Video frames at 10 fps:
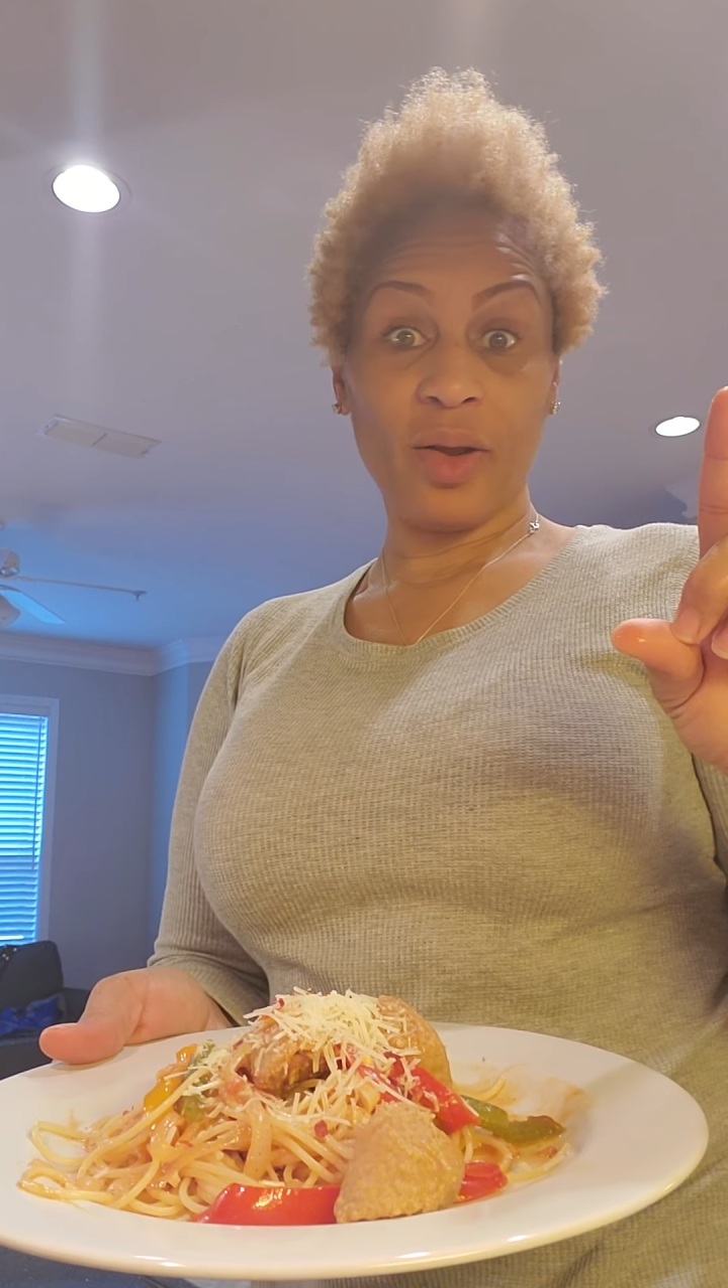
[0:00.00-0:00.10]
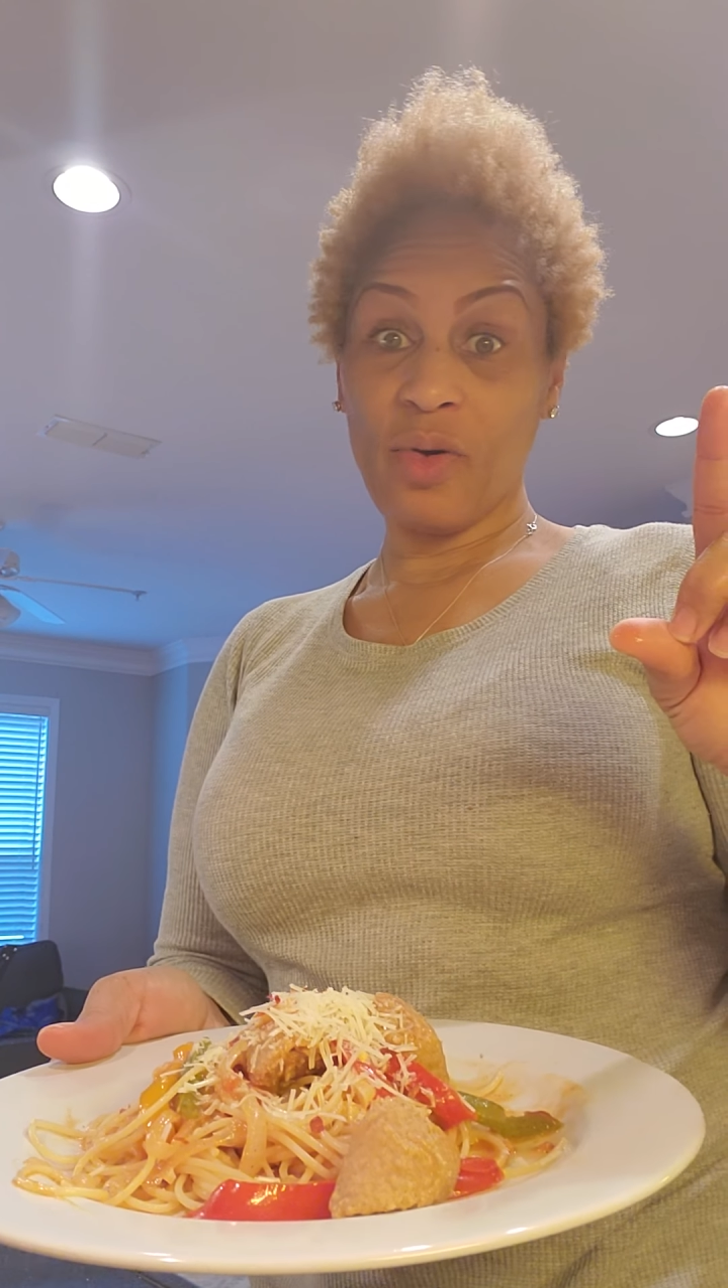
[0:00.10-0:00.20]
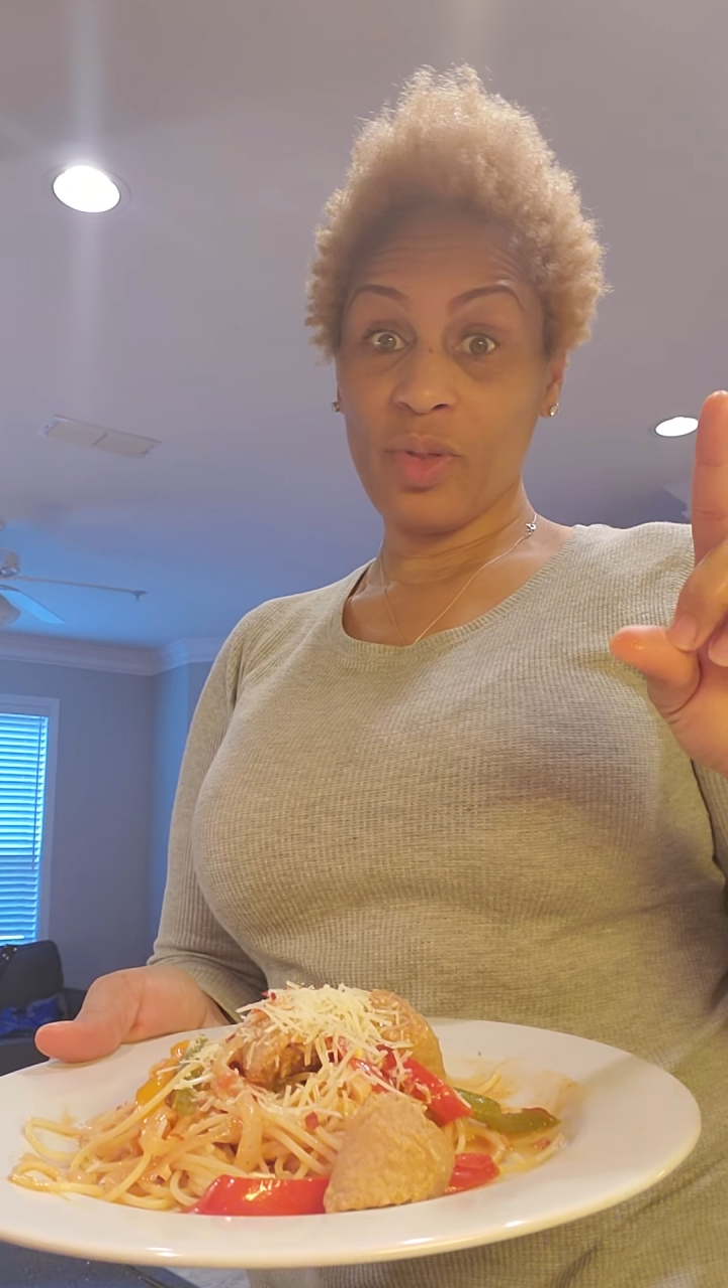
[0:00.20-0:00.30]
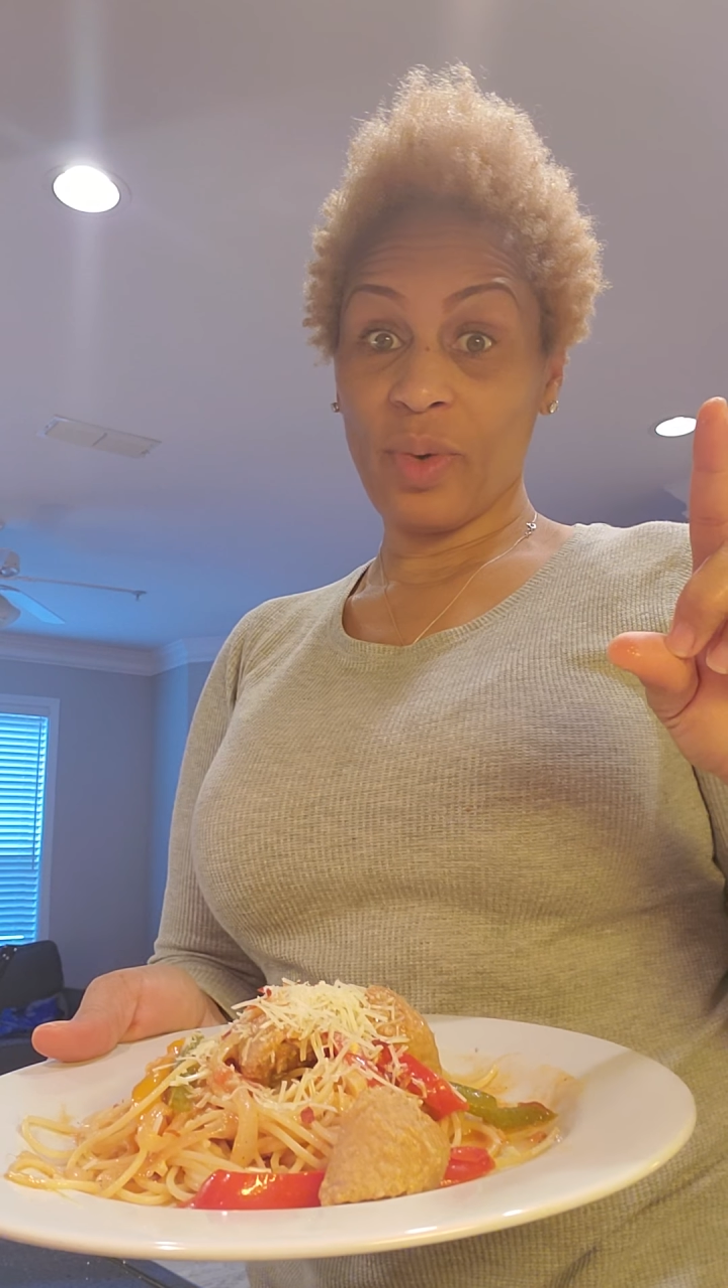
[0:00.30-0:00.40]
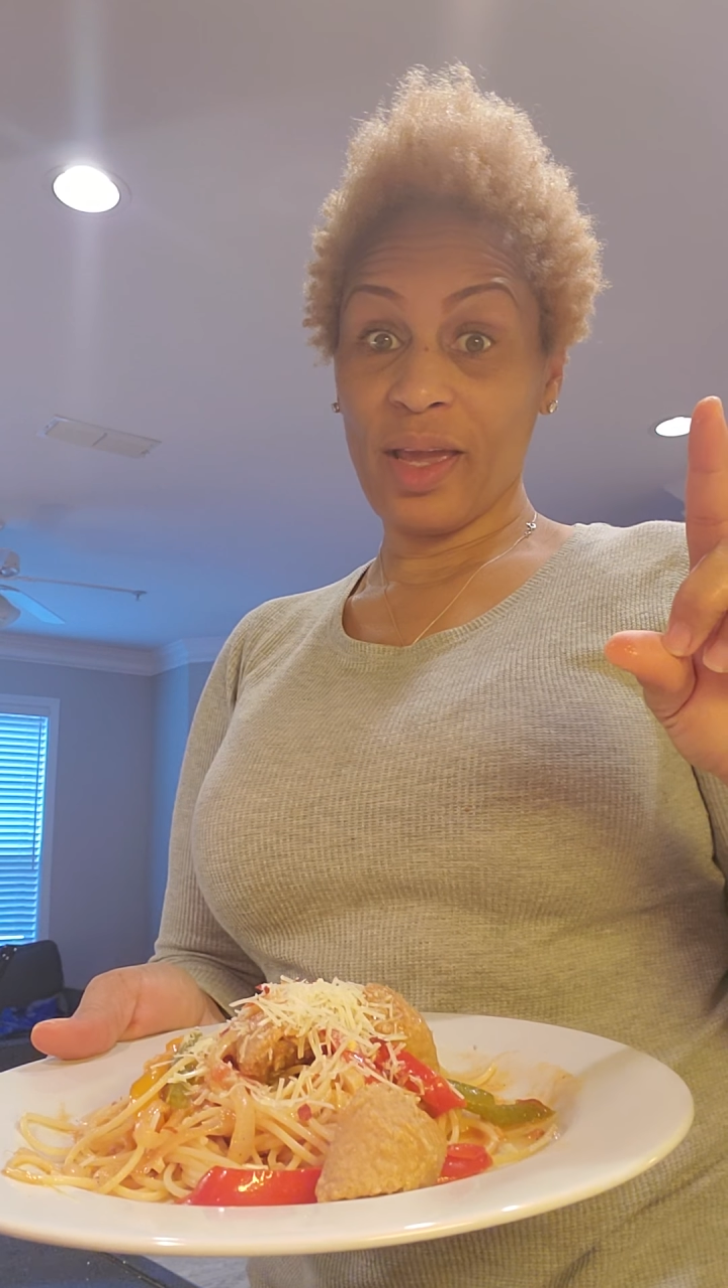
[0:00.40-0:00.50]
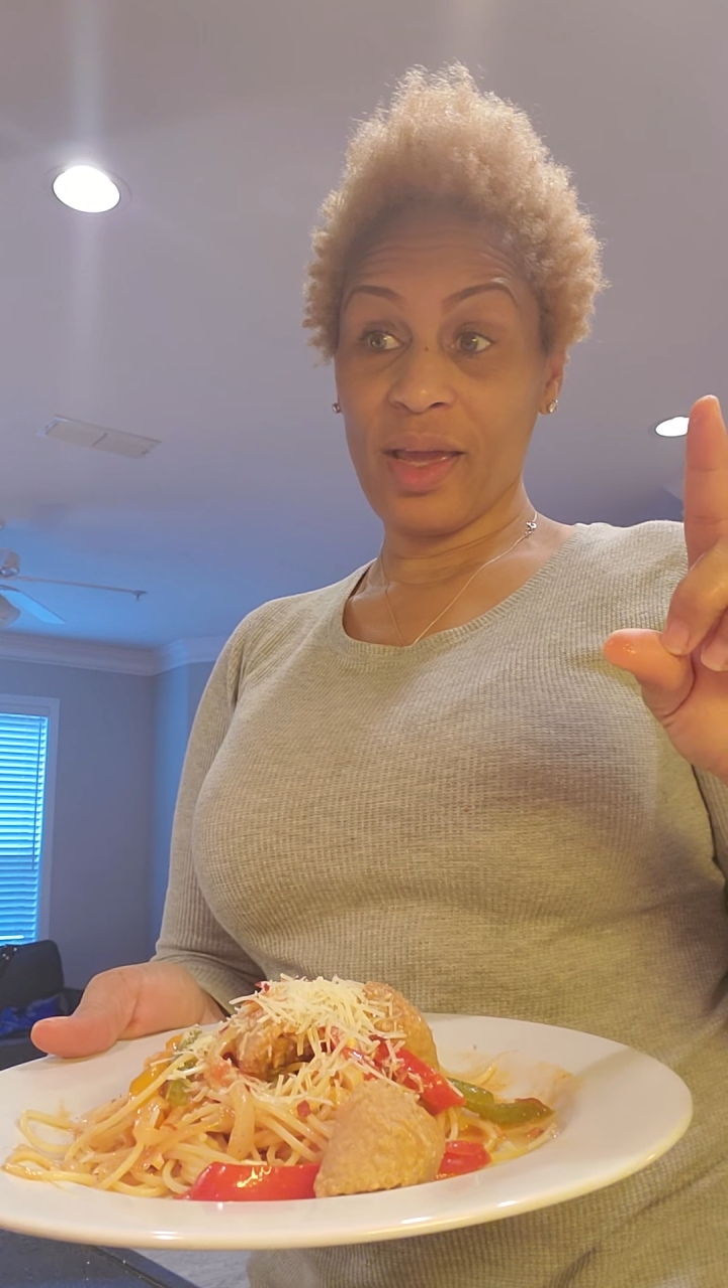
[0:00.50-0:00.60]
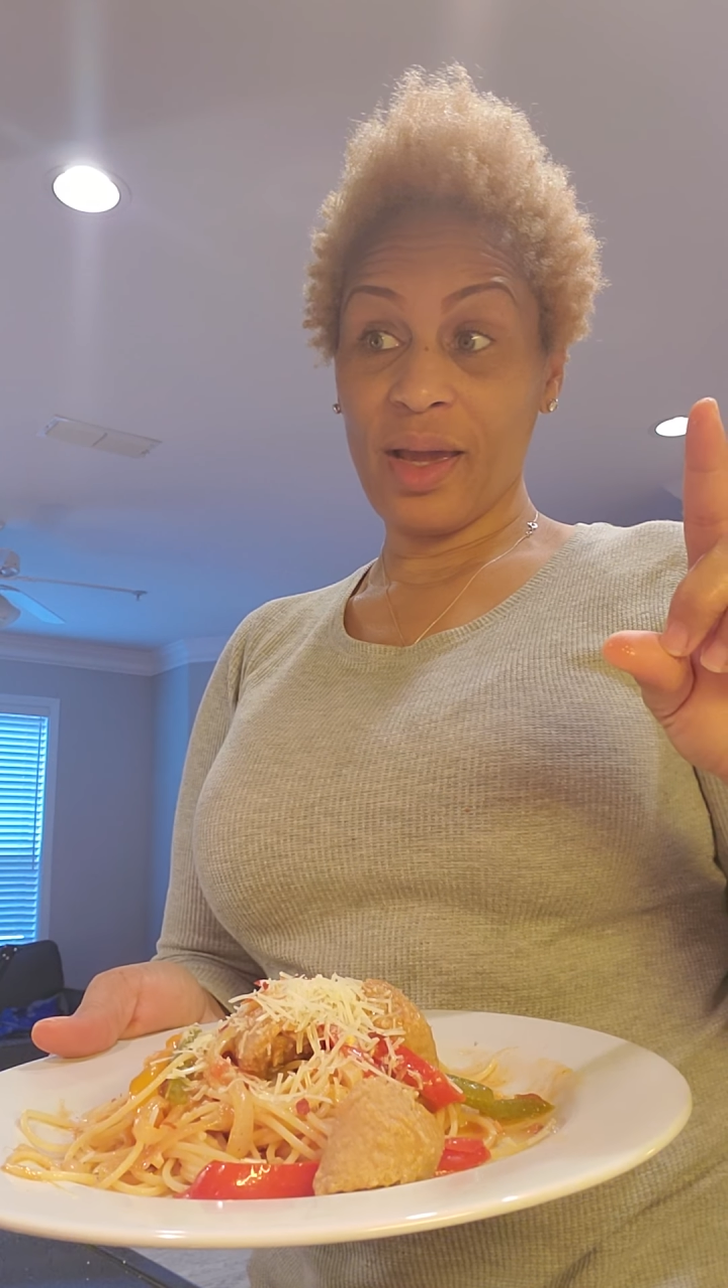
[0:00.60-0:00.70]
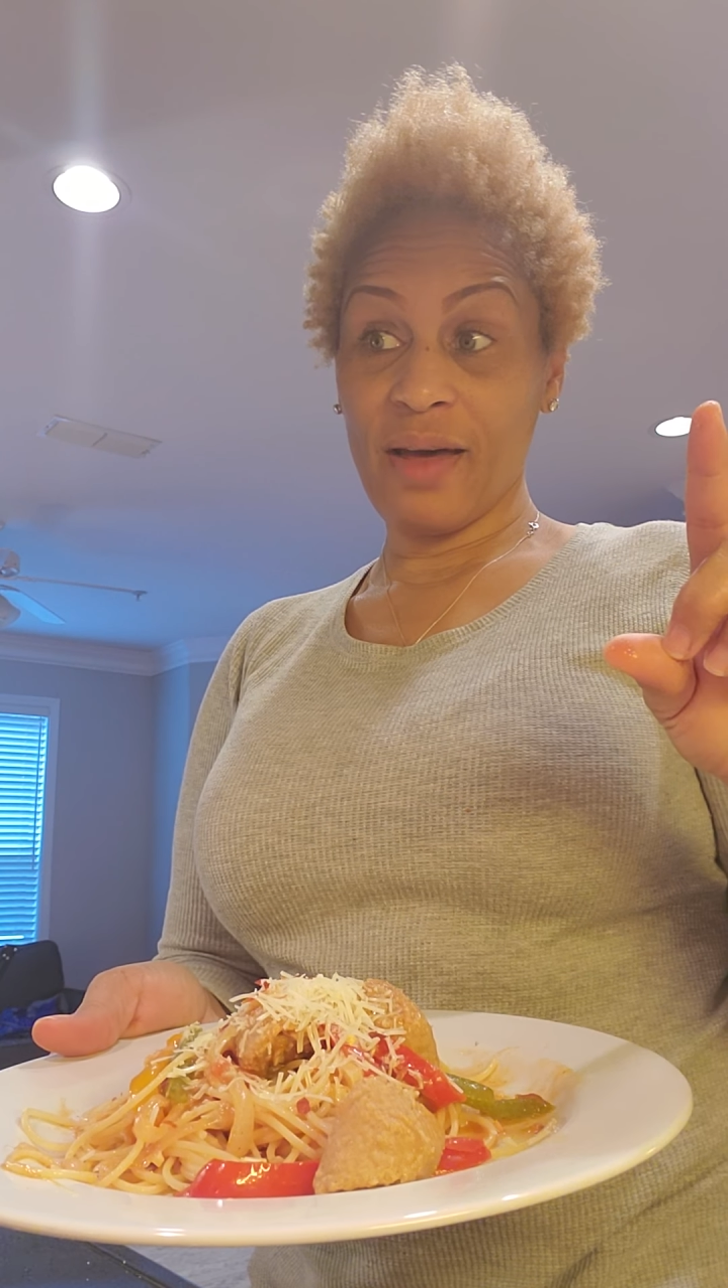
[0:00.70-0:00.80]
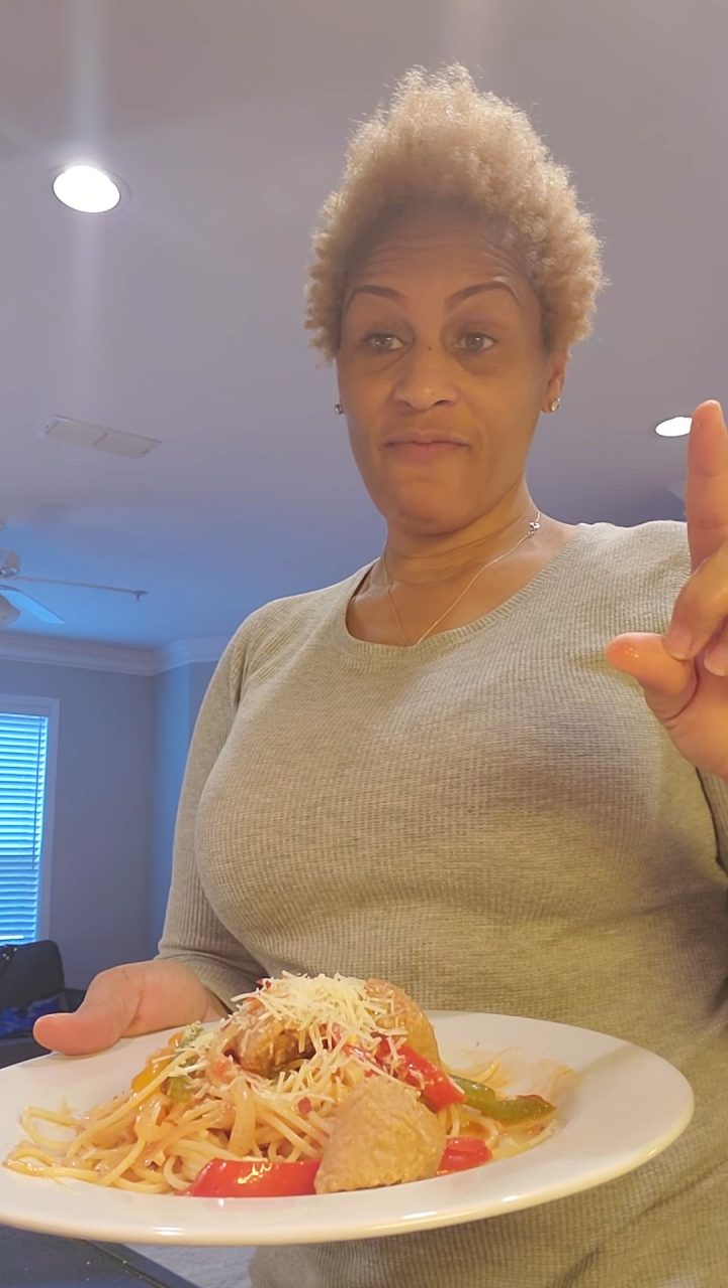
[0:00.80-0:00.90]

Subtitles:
all the way